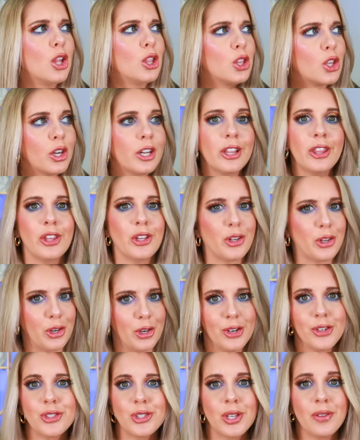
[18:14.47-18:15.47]
learning the
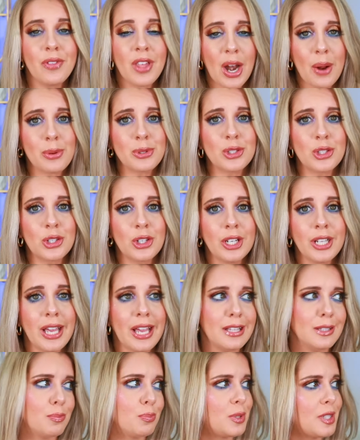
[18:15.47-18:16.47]
cursive that I was learning
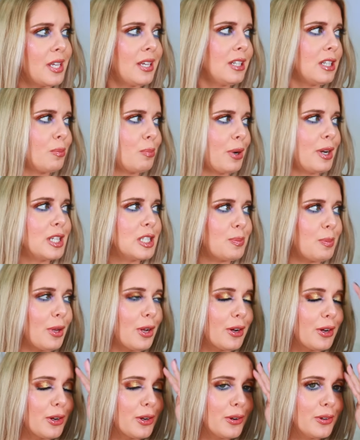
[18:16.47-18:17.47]
and singing to Britney
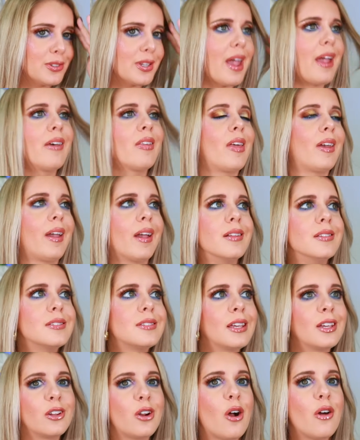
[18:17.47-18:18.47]
Spears and like and
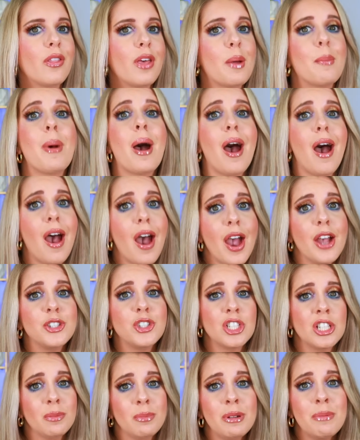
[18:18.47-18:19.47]
singing all them, I
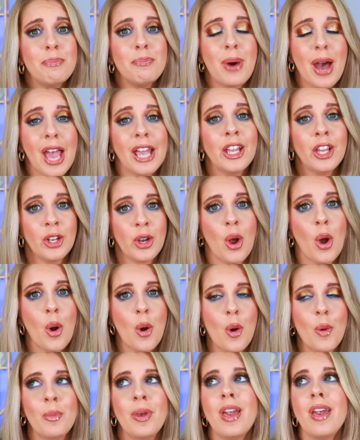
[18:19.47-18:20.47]
should have been buying a
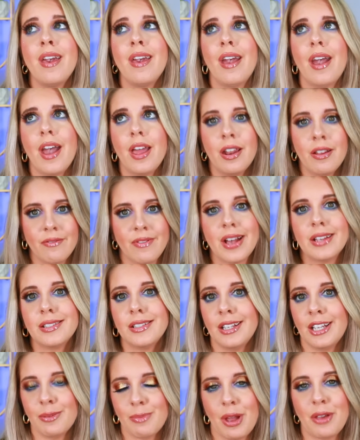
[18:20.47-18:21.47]
home and
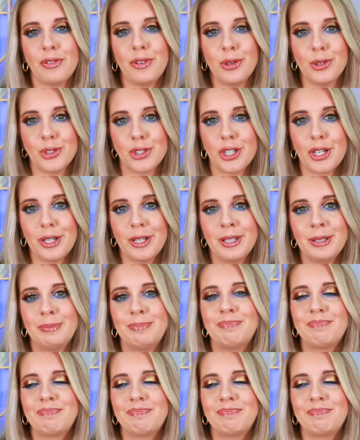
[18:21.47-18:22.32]
investing in my future.